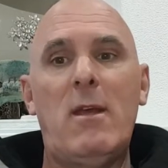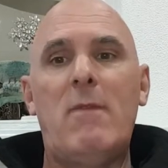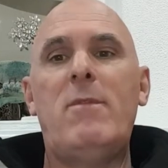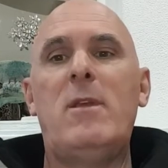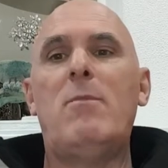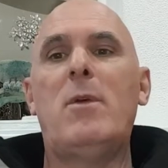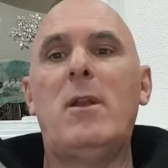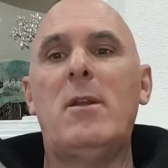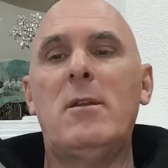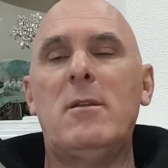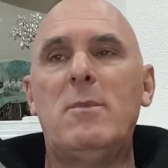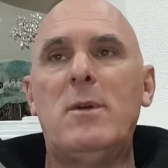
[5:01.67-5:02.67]
have the ability
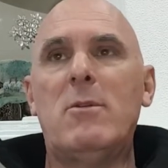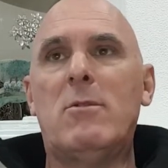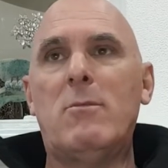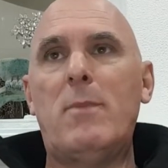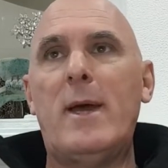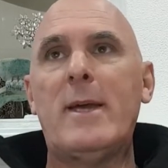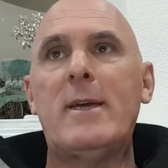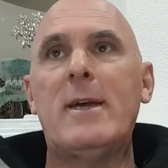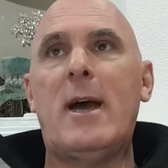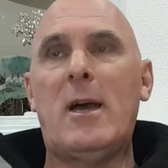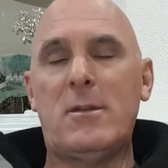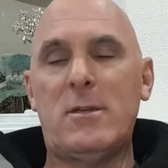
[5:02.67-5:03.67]
to be called back under